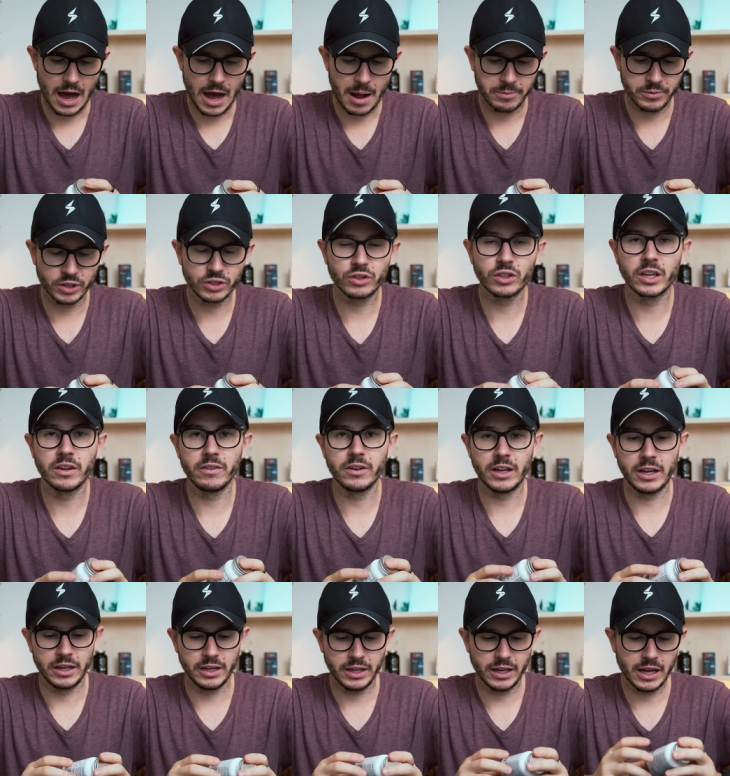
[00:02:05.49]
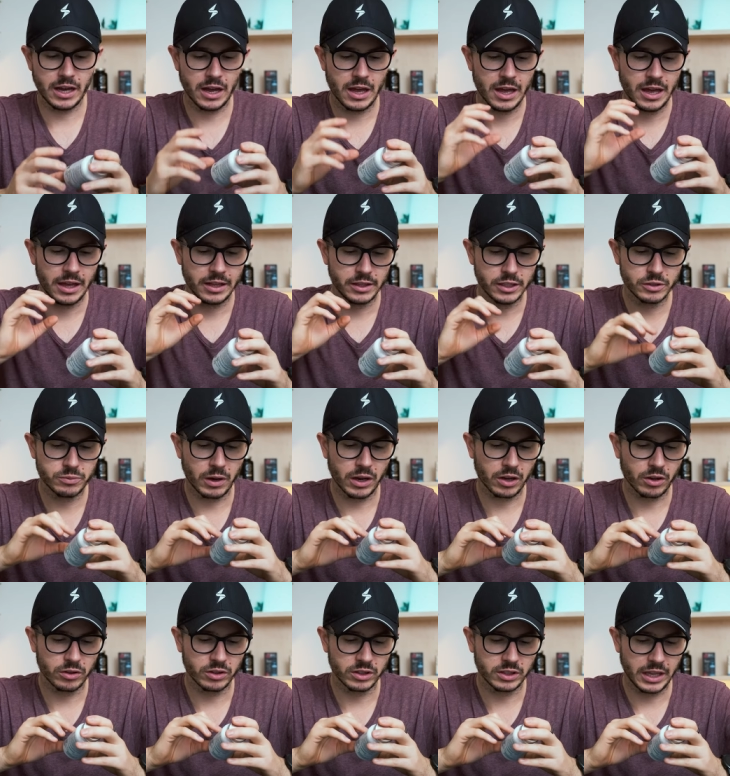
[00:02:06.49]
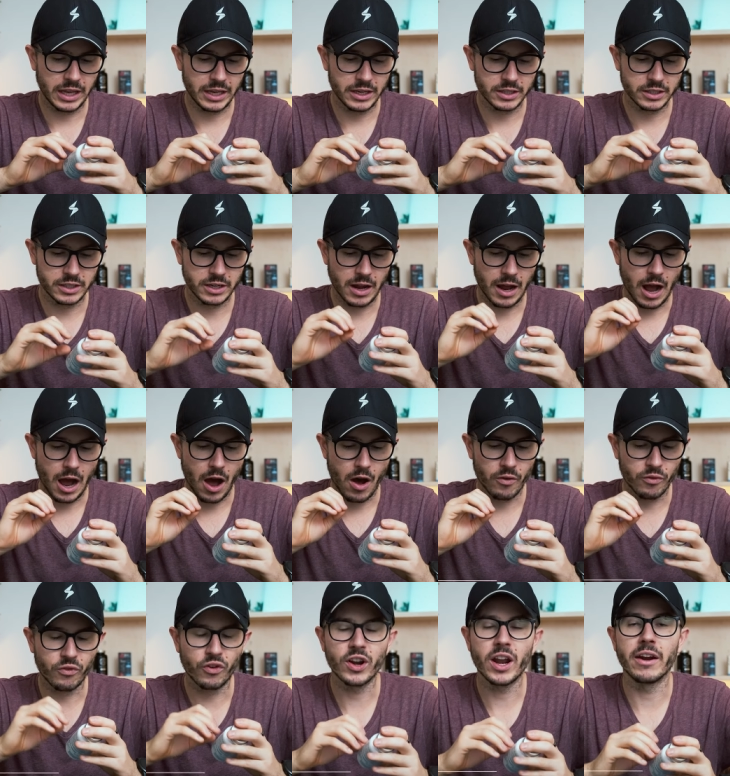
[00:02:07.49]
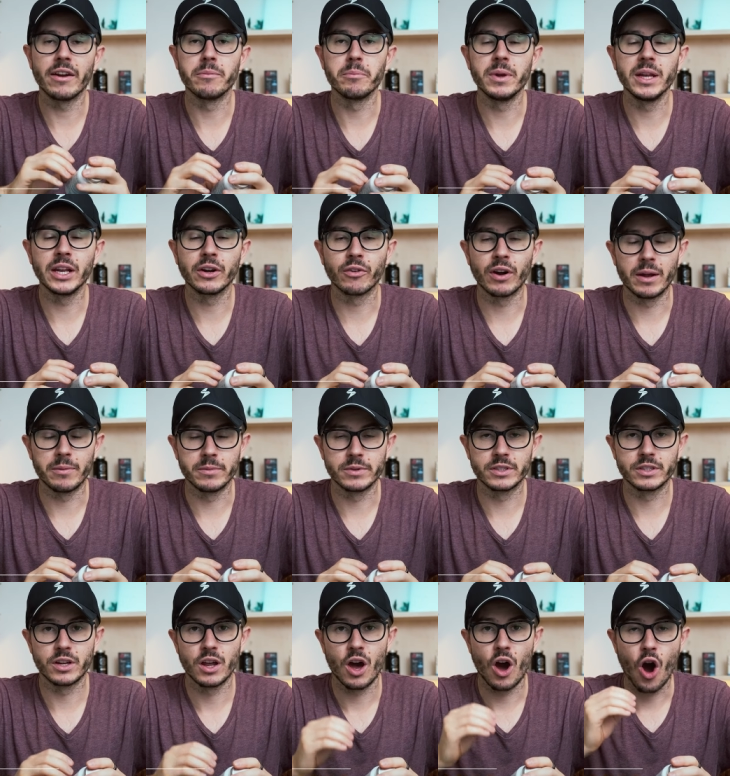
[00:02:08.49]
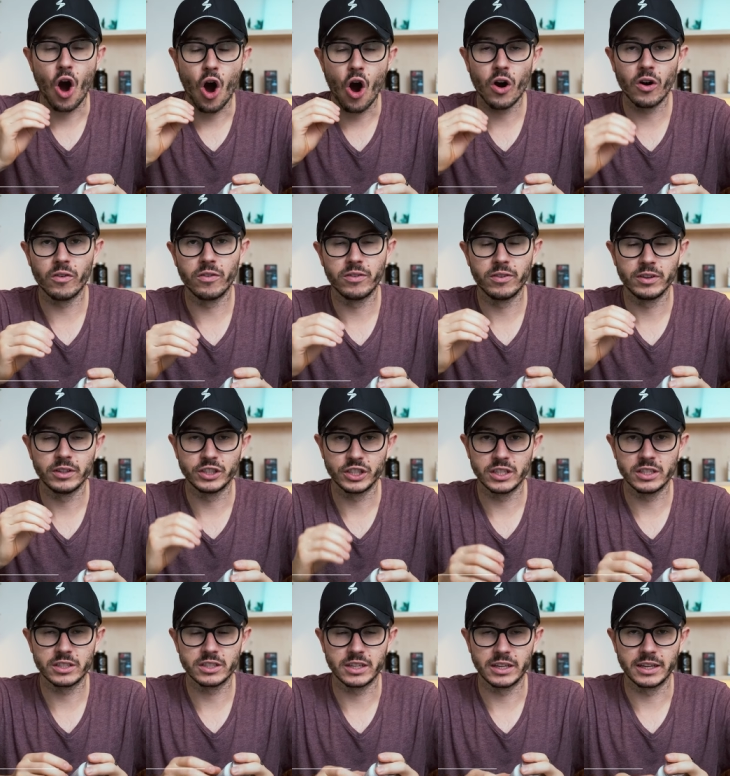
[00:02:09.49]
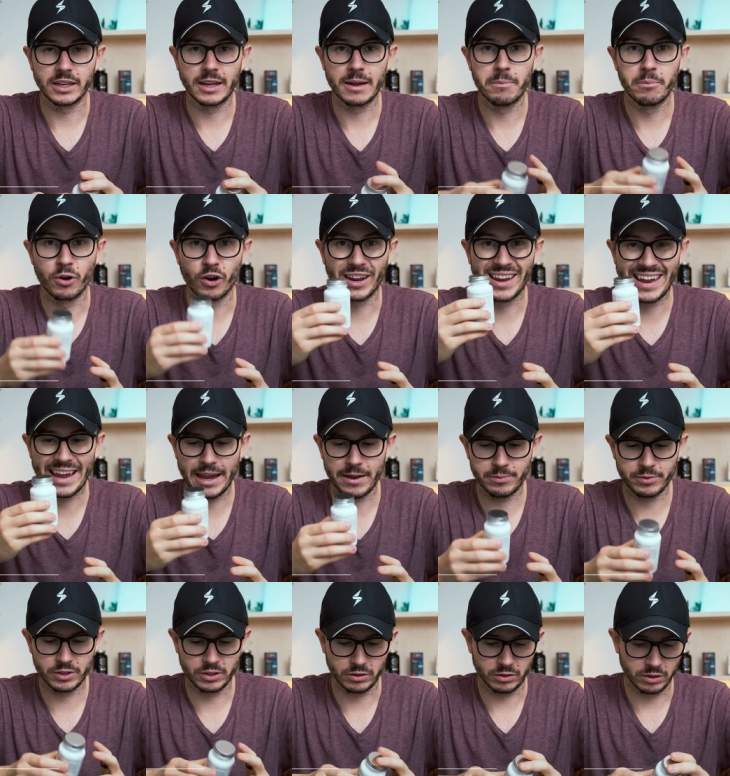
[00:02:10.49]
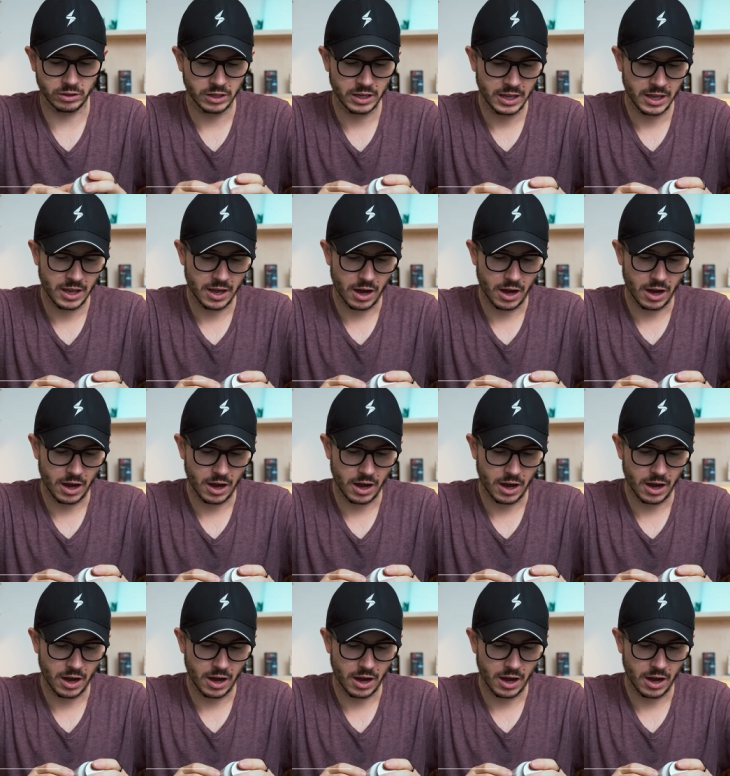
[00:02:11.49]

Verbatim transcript: uh, just to give you an idea, this one contains uh, 300 milligrams of ginseng per capsule,